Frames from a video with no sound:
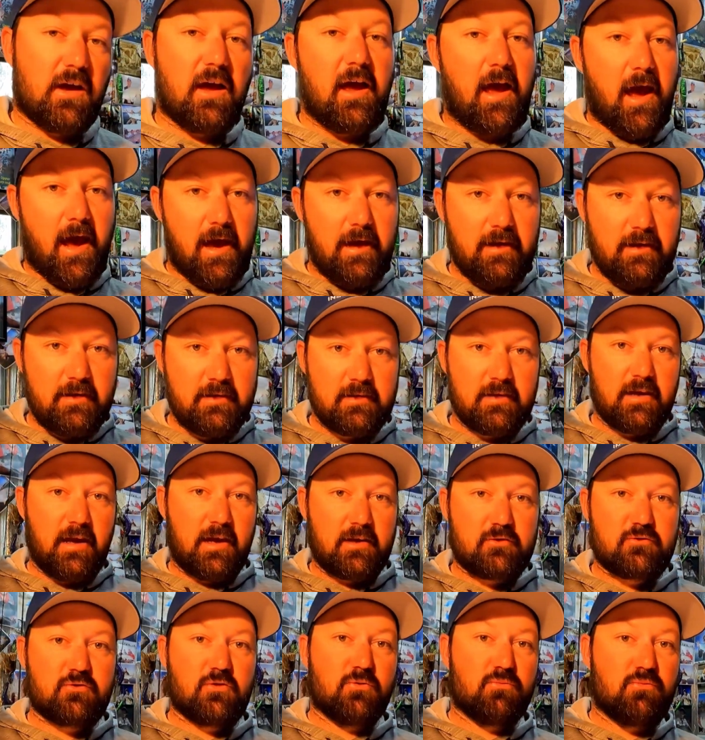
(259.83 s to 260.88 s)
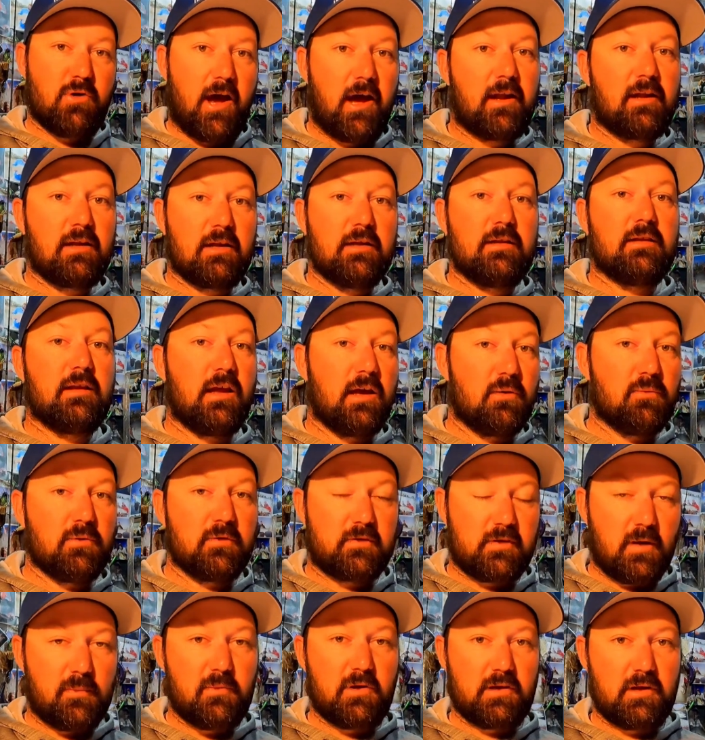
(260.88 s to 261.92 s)
So adding the extra rattle in there
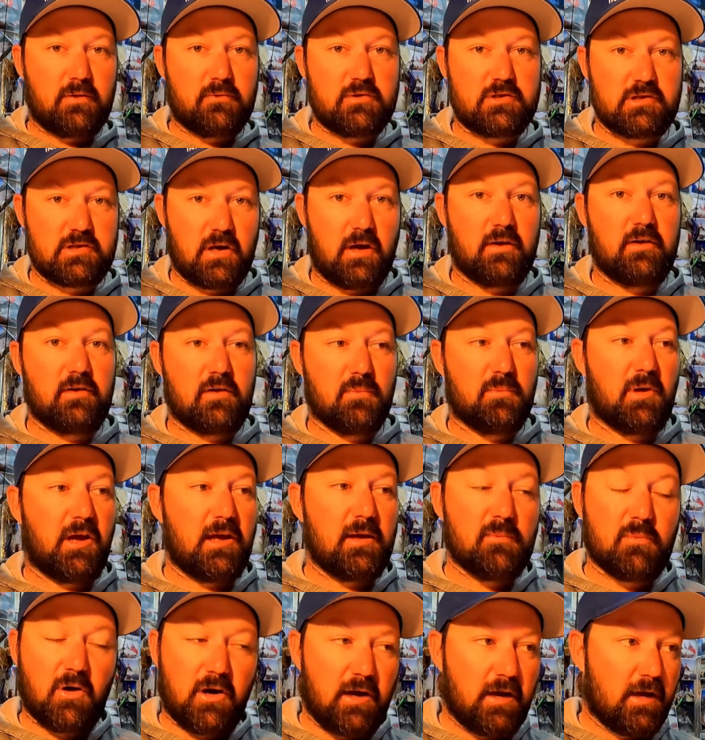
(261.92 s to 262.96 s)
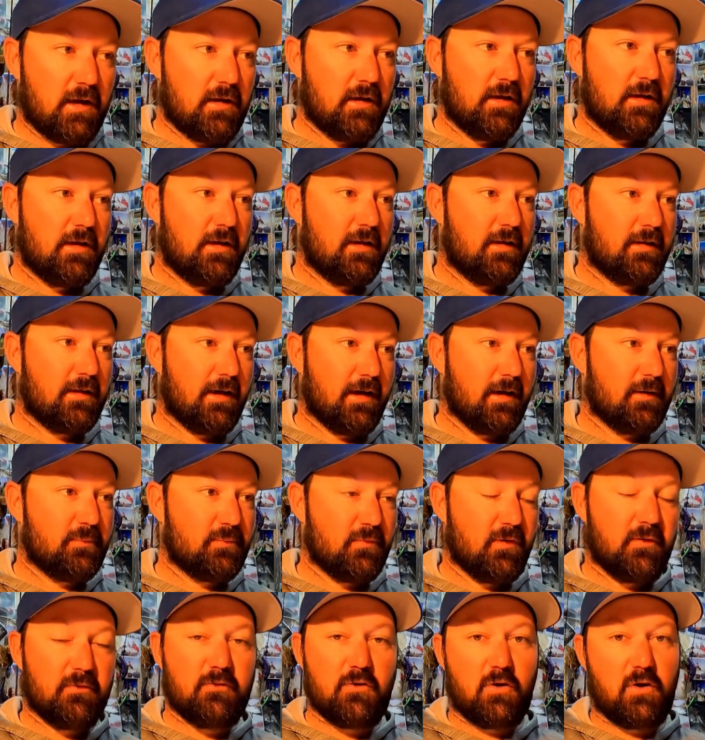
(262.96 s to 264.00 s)
was something that was shown to me by
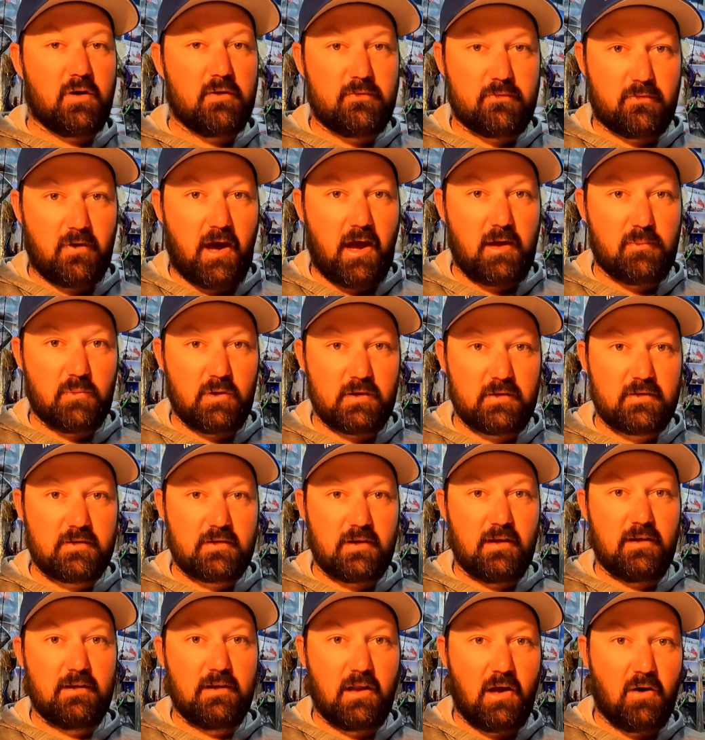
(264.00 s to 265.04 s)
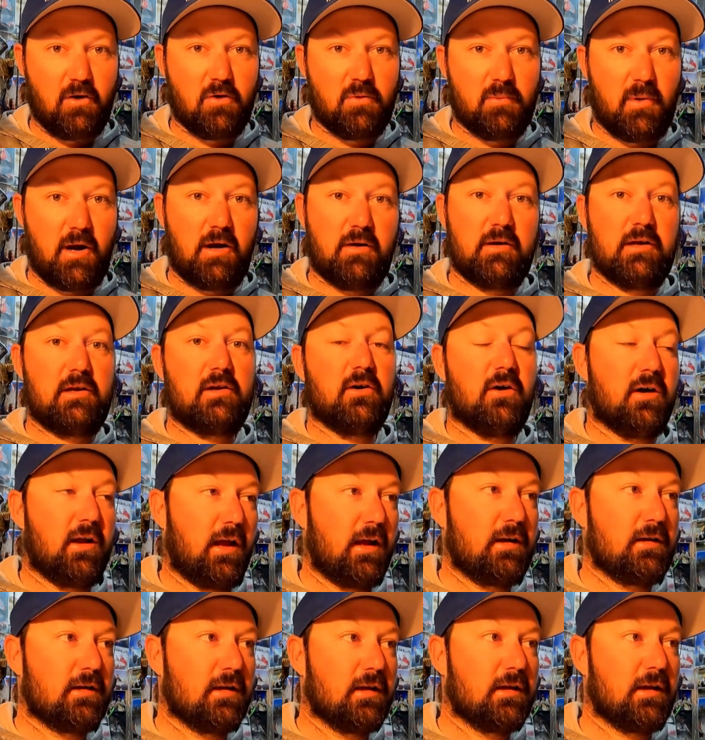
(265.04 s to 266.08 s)
a very famous Lower Murray cod
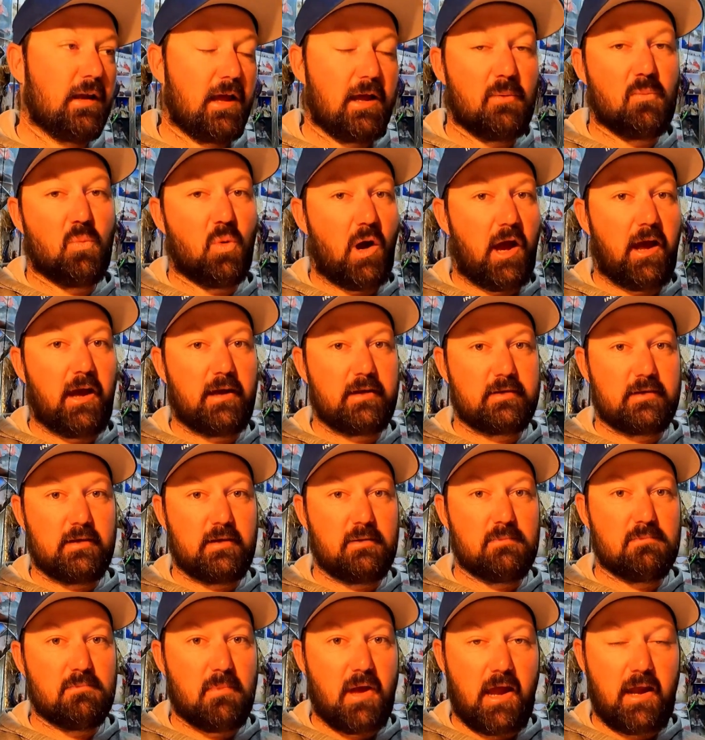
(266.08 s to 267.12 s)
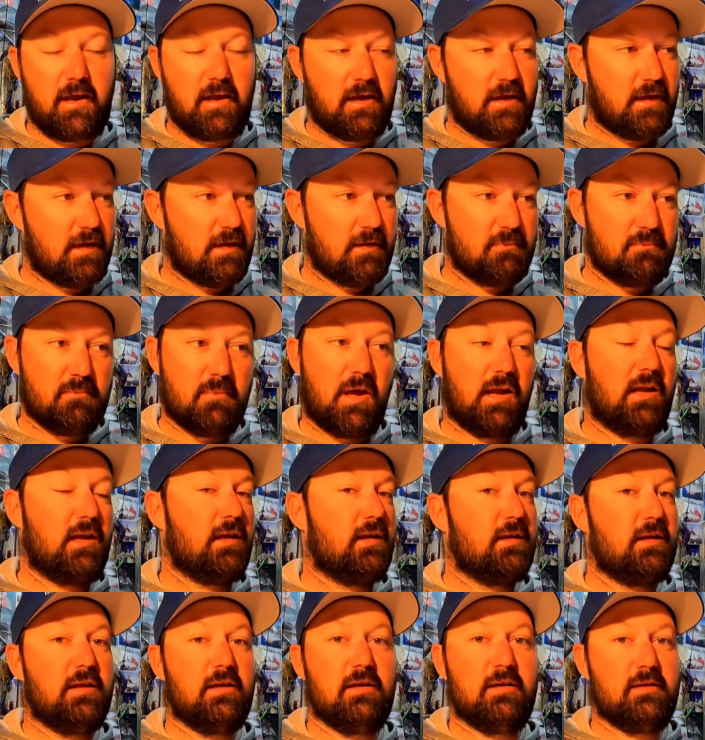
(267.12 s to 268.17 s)
angler named Wagsy
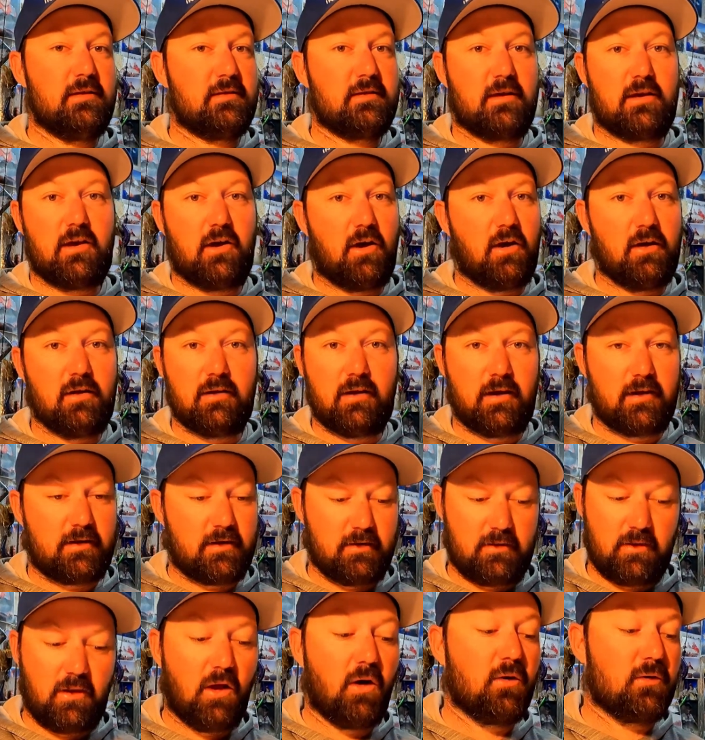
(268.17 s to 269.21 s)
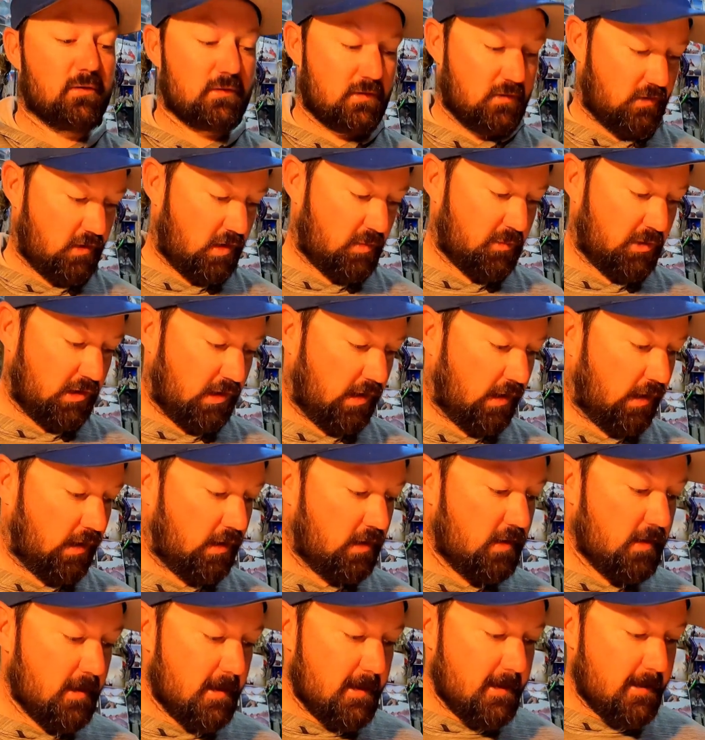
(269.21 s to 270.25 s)
many years ago, like a long time
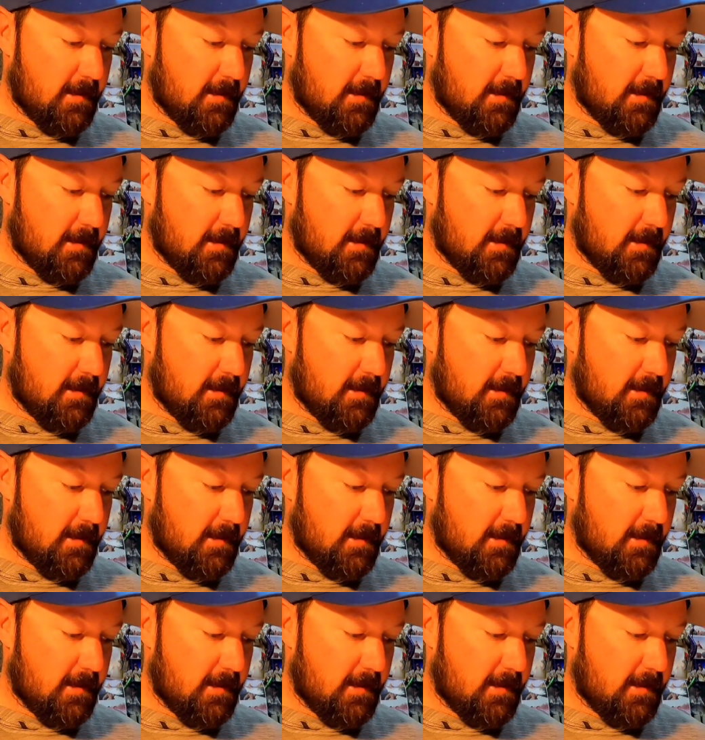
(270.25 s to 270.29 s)
ago,